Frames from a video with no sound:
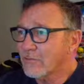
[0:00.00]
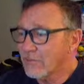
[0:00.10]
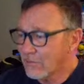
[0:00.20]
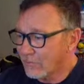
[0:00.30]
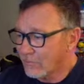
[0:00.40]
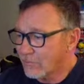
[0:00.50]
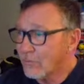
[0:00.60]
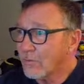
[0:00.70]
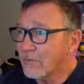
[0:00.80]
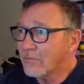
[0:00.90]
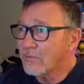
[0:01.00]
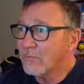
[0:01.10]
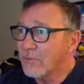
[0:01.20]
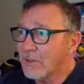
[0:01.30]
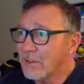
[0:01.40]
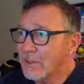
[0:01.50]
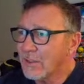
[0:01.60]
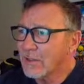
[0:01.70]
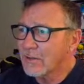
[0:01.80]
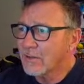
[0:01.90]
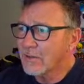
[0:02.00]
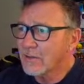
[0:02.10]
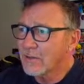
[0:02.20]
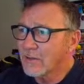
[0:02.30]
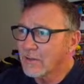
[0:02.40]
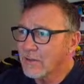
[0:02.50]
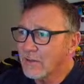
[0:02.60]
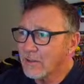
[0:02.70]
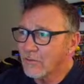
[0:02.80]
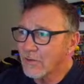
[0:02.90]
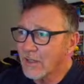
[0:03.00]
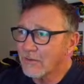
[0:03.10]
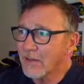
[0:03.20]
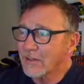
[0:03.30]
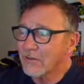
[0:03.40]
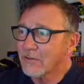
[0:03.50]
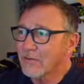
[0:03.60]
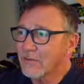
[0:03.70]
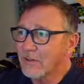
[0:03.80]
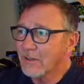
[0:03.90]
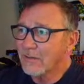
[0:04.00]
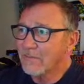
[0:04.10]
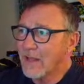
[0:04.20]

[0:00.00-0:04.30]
is going to be, you know, kind of like in that